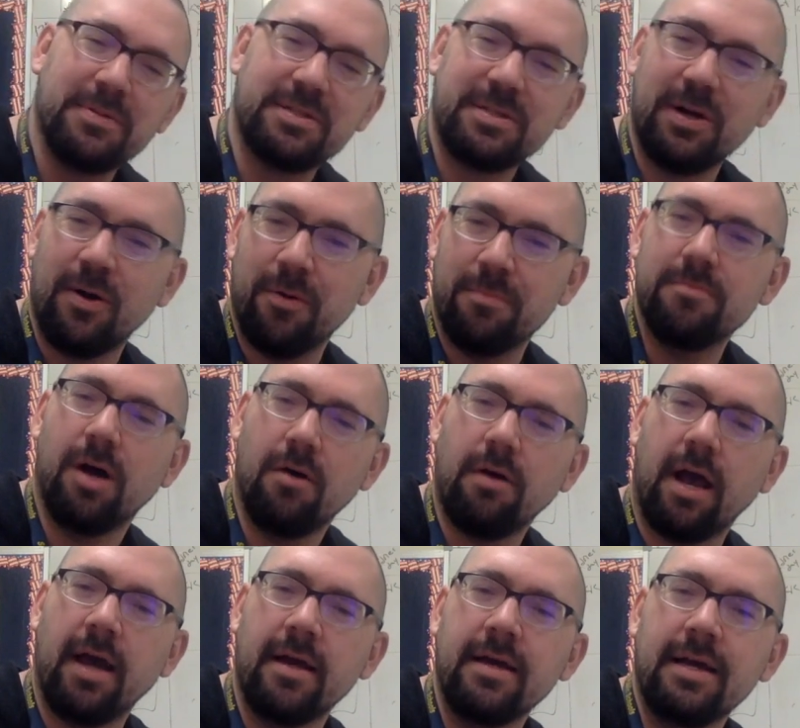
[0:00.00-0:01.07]
to go,
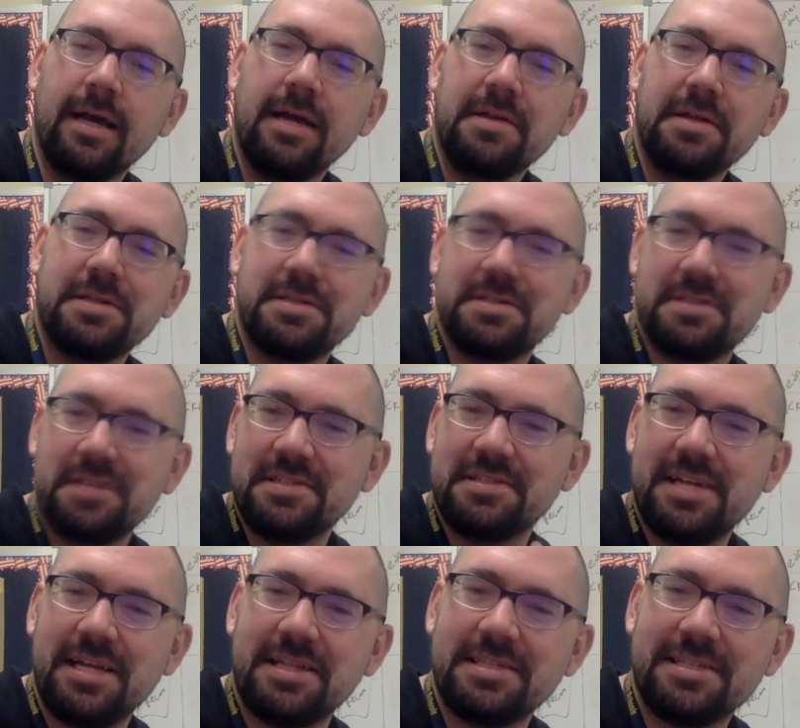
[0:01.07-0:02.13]
okay, let's
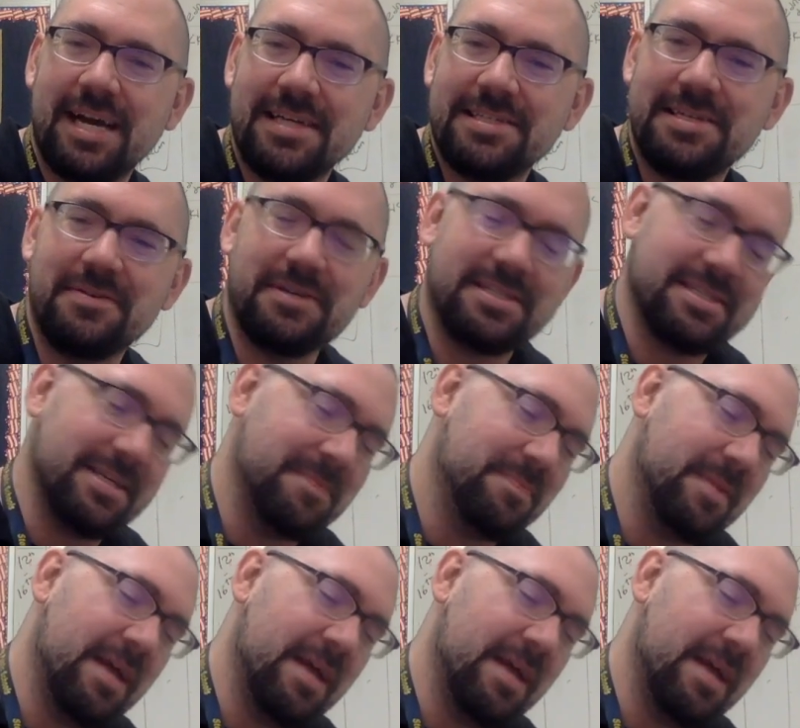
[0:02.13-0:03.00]
take this guy seriously.